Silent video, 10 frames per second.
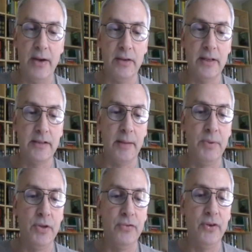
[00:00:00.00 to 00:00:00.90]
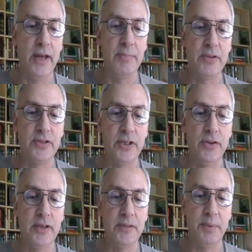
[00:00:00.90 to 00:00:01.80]
Fireless, a beautiful and
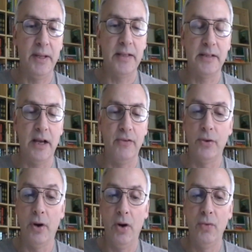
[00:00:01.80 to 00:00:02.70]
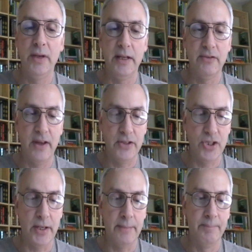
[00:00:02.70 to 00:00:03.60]
mysterious place of her own
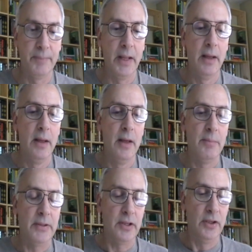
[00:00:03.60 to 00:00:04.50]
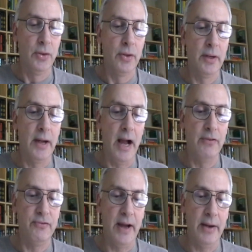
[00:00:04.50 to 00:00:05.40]
invention. But the lure
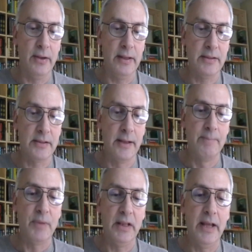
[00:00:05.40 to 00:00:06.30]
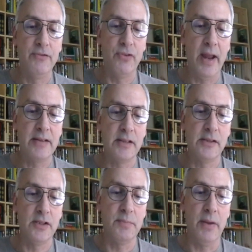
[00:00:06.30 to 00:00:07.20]
of Fireless led
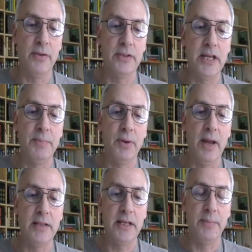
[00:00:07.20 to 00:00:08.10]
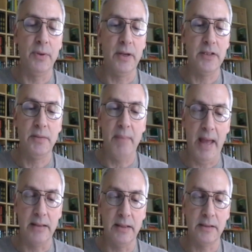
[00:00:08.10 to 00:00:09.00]
Frances's mother deeper and deeper
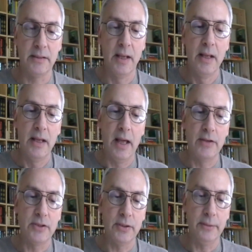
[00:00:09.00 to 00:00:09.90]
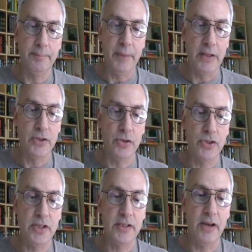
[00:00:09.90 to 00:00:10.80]
into madness until
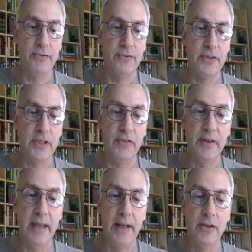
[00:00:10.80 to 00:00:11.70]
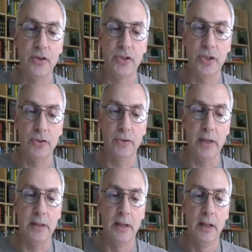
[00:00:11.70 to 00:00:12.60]
she suffocated her
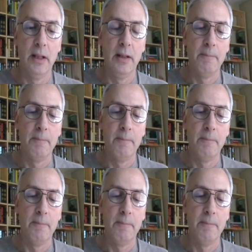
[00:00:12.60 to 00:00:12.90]
children,